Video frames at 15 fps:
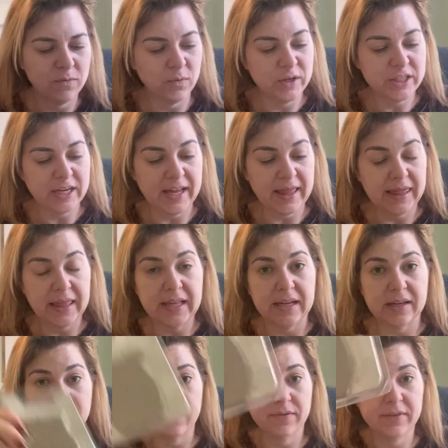which I
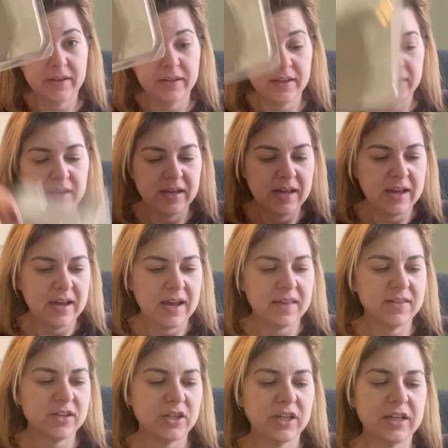love.
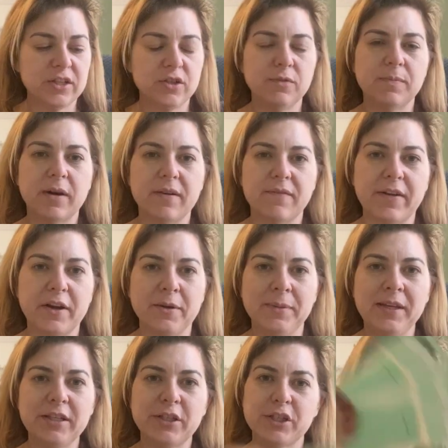And then she got two Bonfire
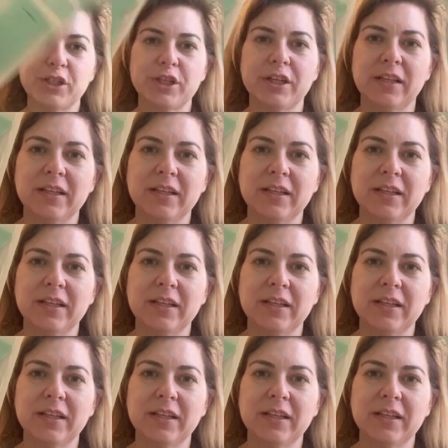Beach,